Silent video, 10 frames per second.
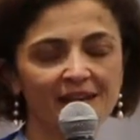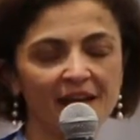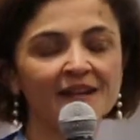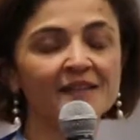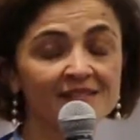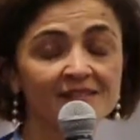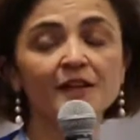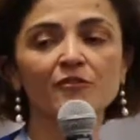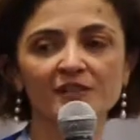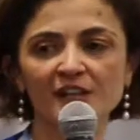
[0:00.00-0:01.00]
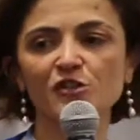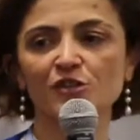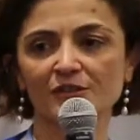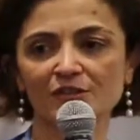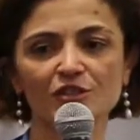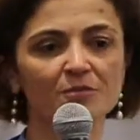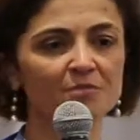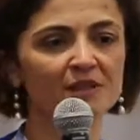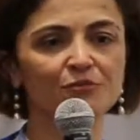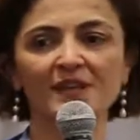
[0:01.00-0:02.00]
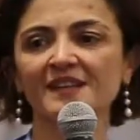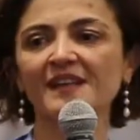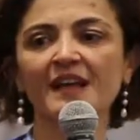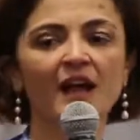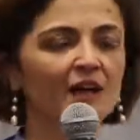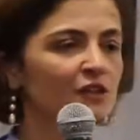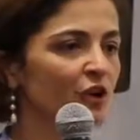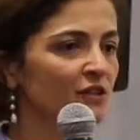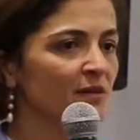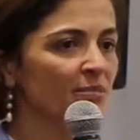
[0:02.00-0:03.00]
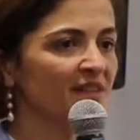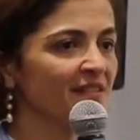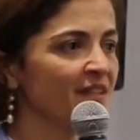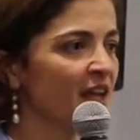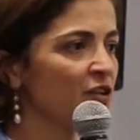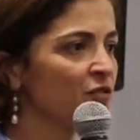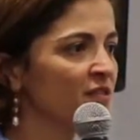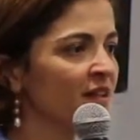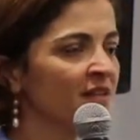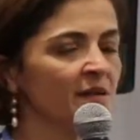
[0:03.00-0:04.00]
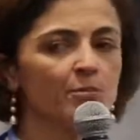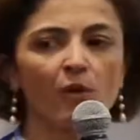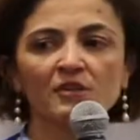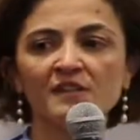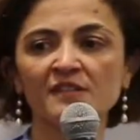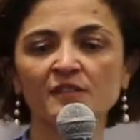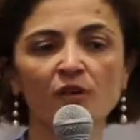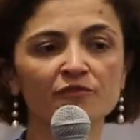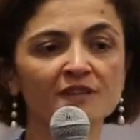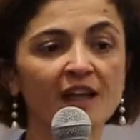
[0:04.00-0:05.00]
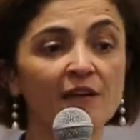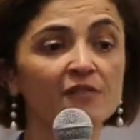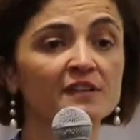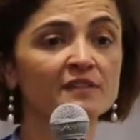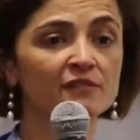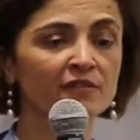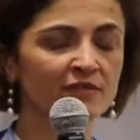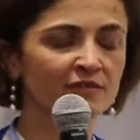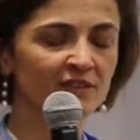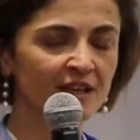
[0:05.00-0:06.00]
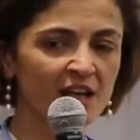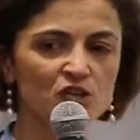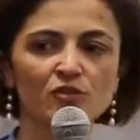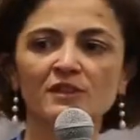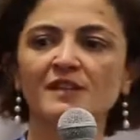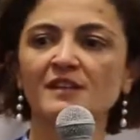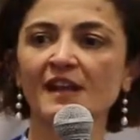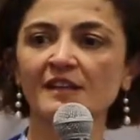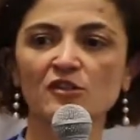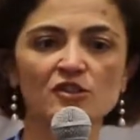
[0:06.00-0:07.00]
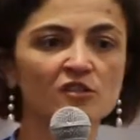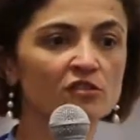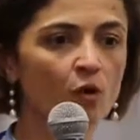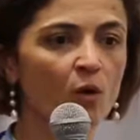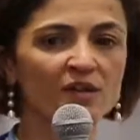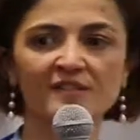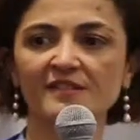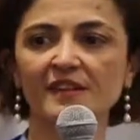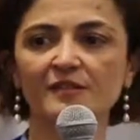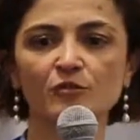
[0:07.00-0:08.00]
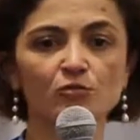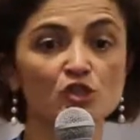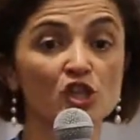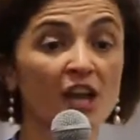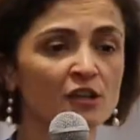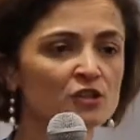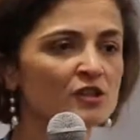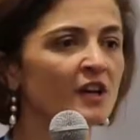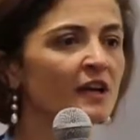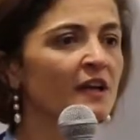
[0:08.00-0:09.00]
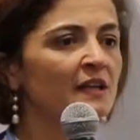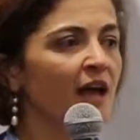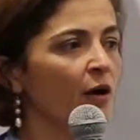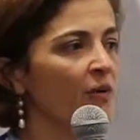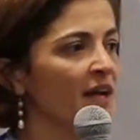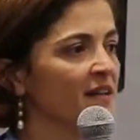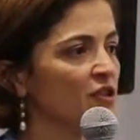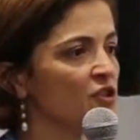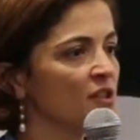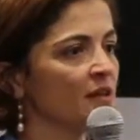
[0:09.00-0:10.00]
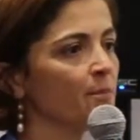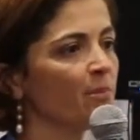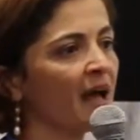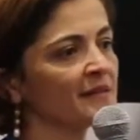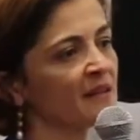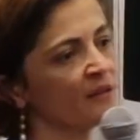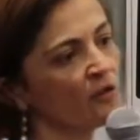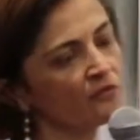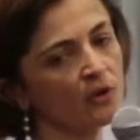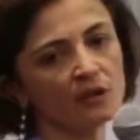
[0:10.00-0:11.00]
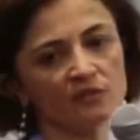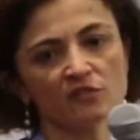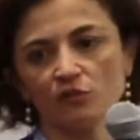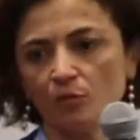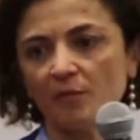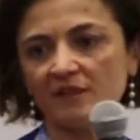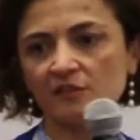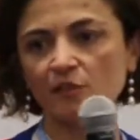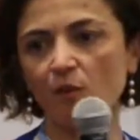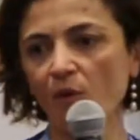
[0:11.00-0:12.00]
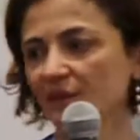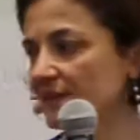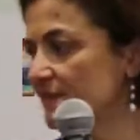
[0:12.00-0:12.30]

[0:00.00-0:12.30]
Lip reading: I can see a relationship between the other presentations and the importance of diversification in the energy source and to change our energy pattern of consumption and so on.